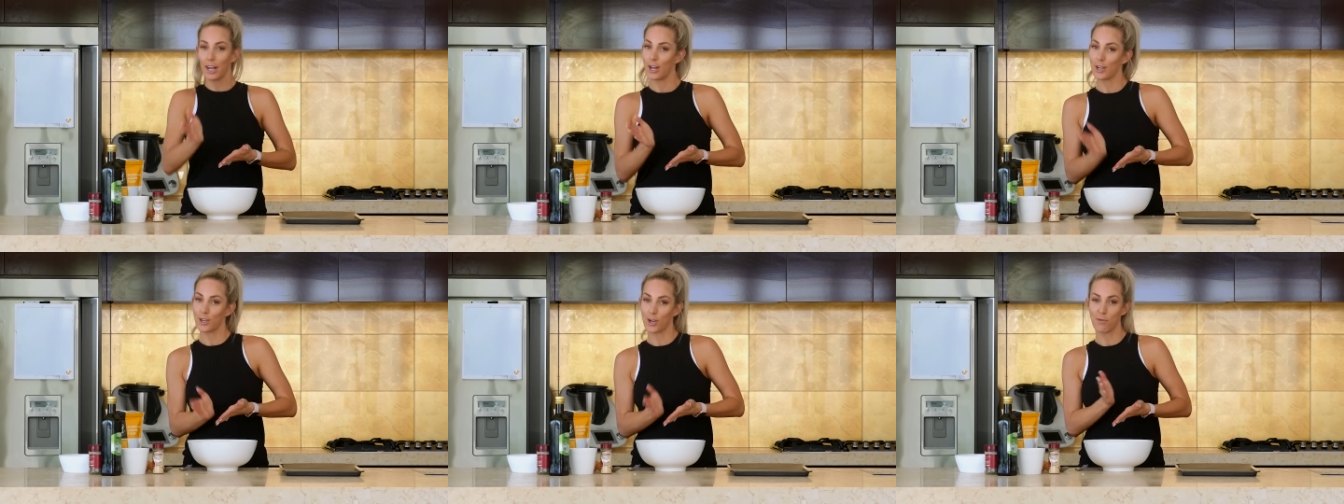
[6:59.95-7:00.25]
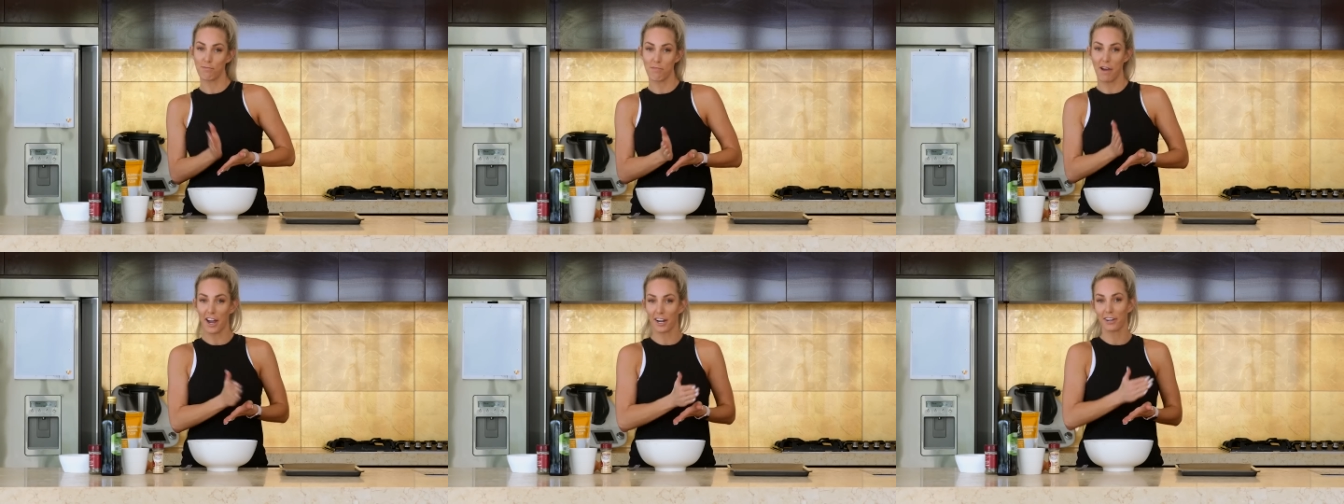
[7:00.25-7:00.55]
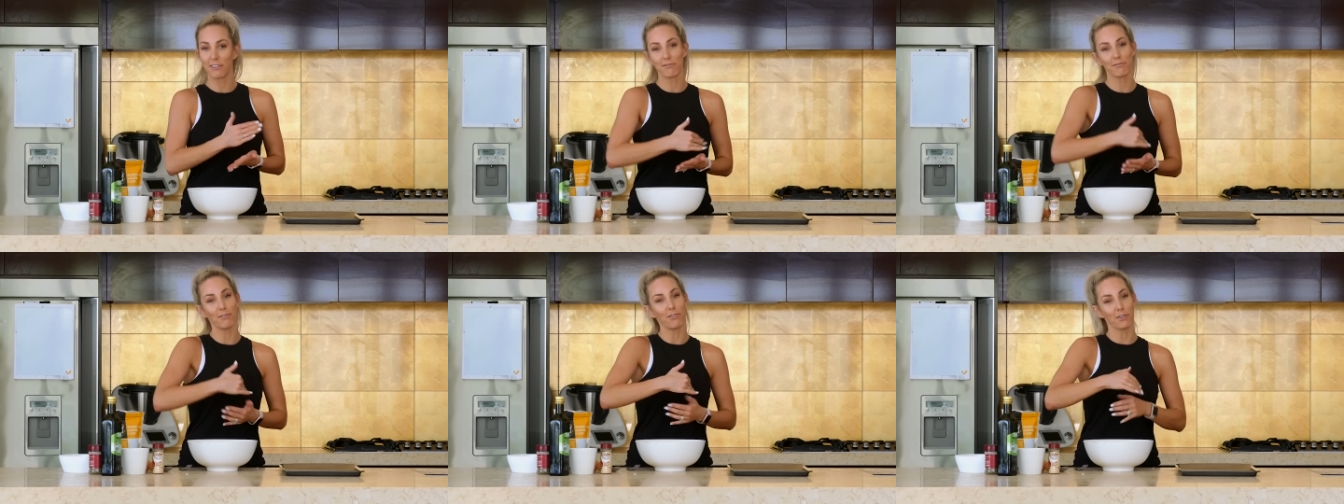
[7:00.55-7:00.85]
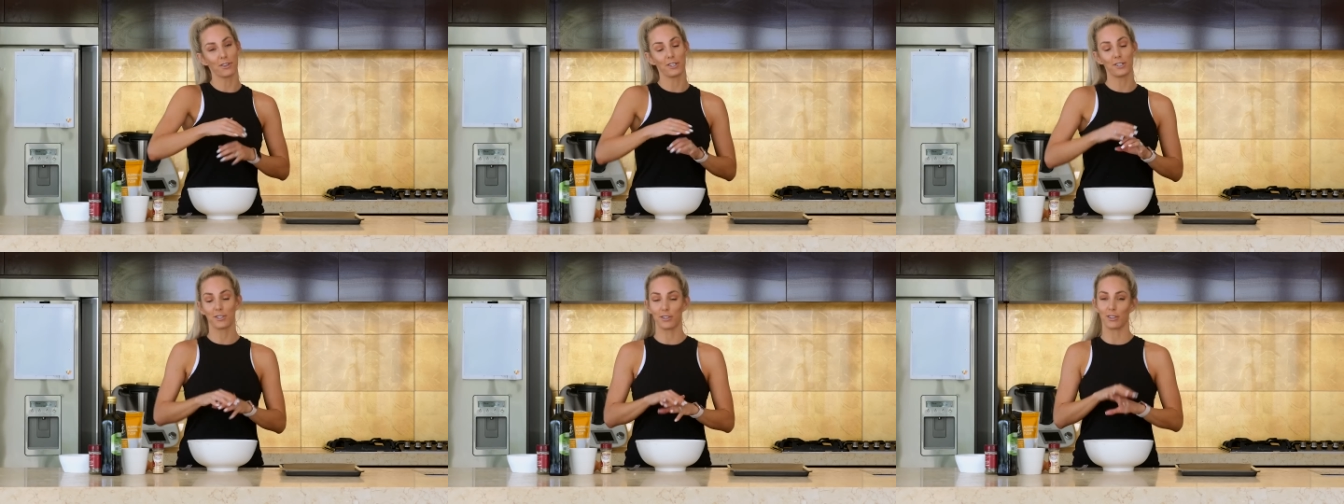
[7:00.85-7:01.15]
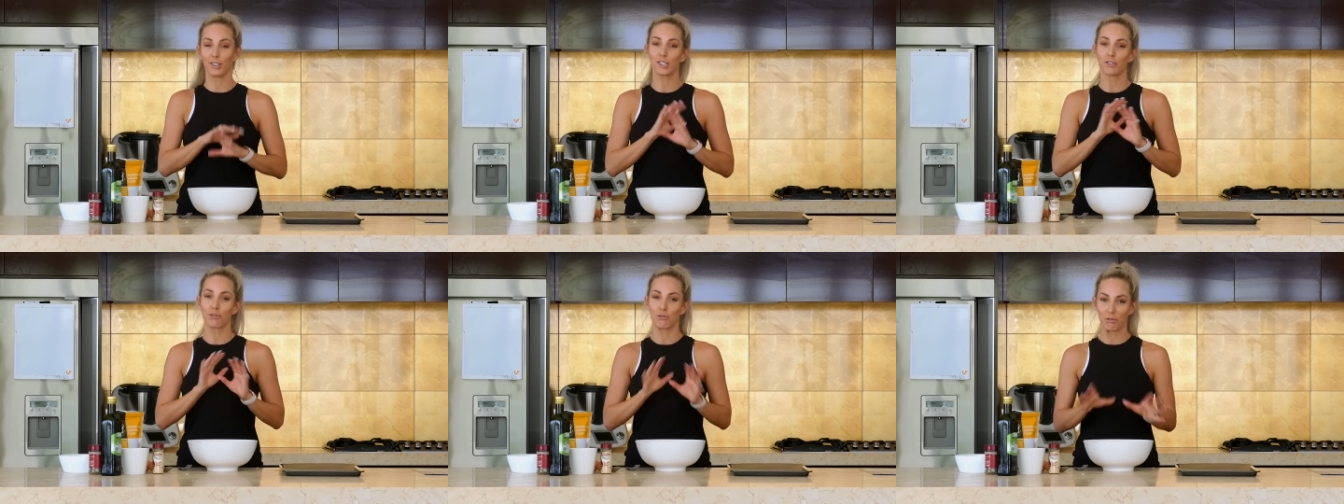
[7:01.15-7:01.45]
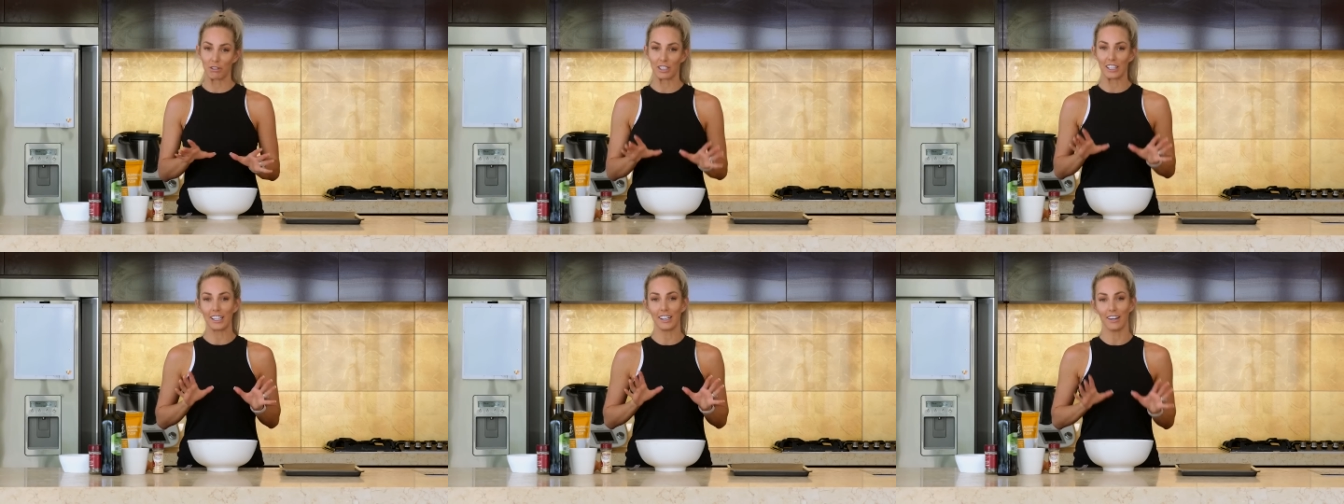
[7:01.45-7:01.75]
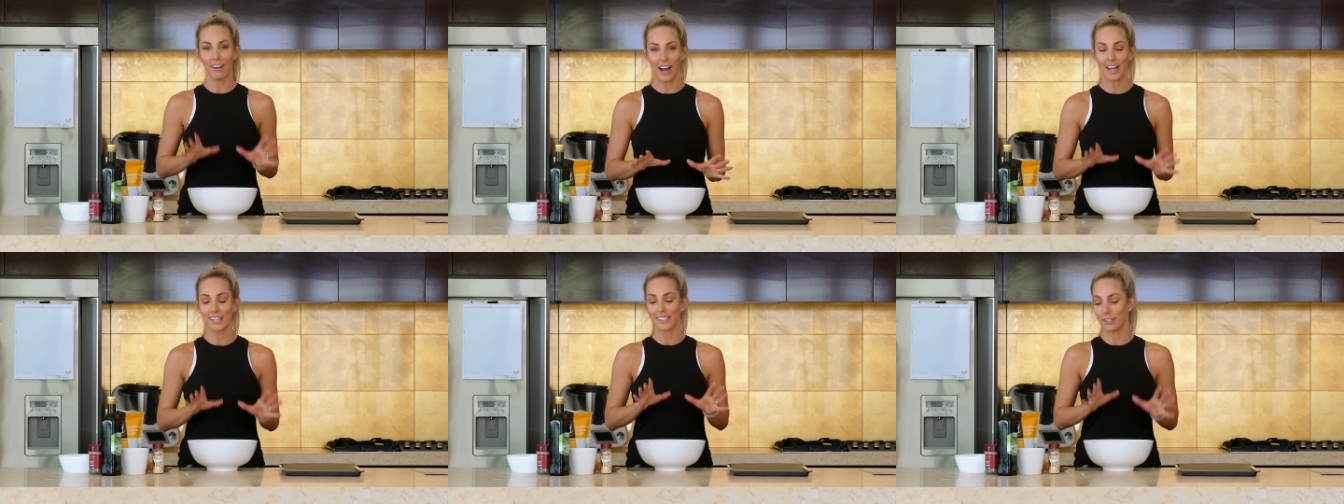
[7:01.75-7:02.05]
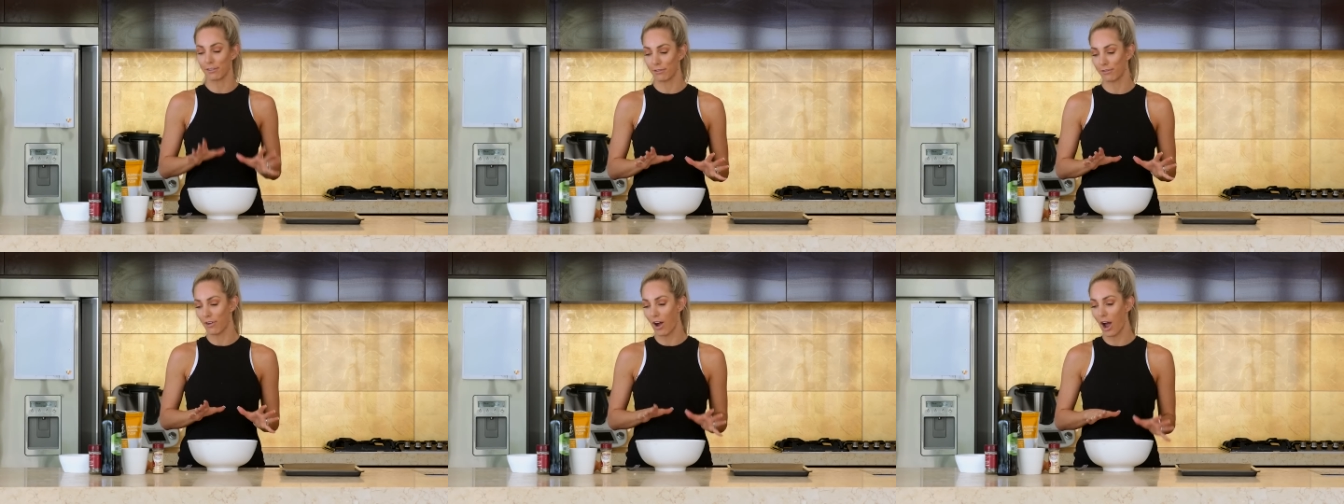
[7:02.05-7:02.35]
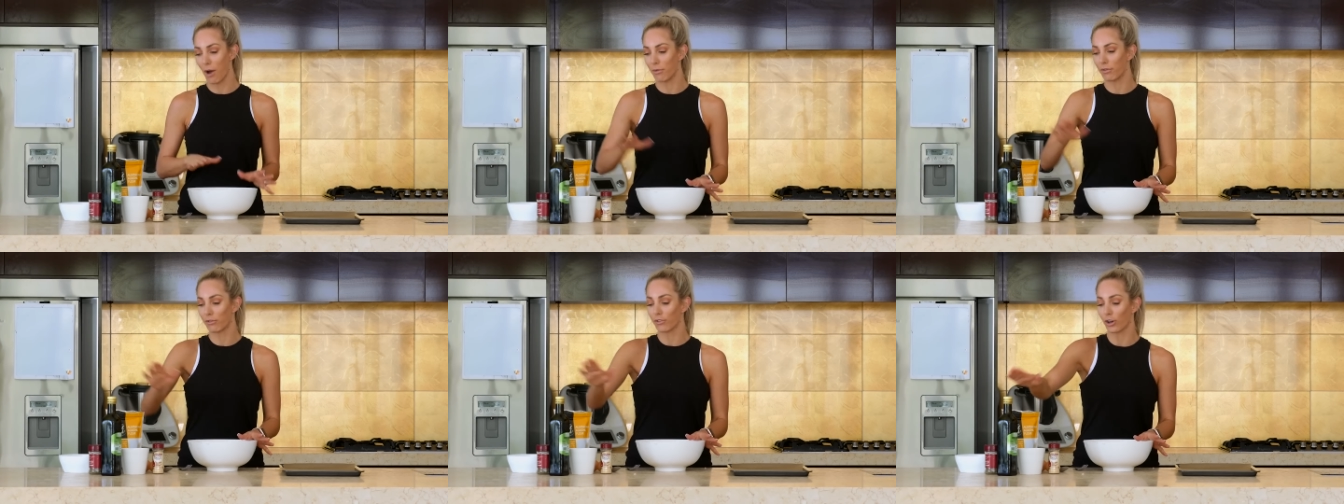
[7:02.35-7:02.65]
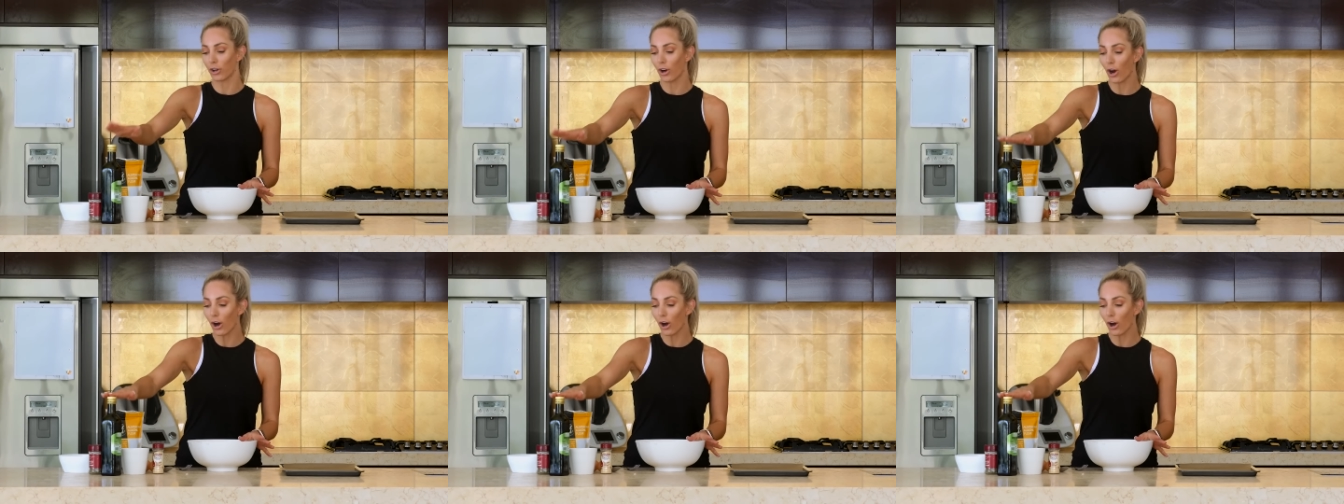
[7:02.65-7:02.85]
and go back and forth until it's really nice and fine. We've got